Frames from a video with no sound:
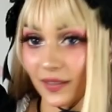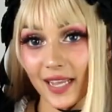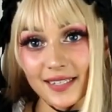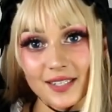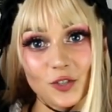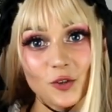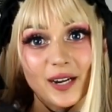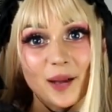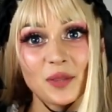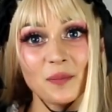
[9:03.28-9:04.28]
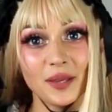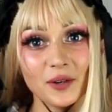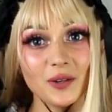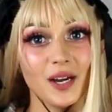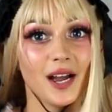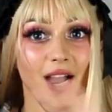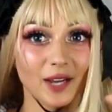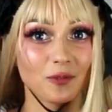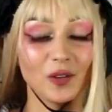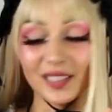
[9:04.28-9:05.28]
lace straight up the middle,
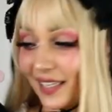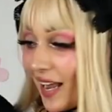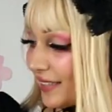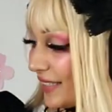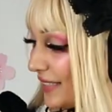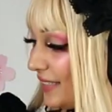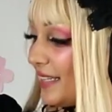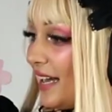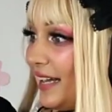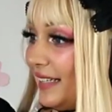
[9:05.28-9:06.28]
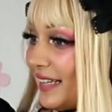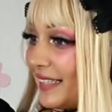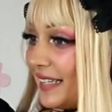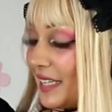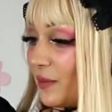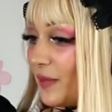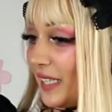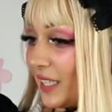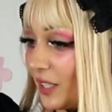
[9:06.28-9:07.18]
I really like this design. I think it's really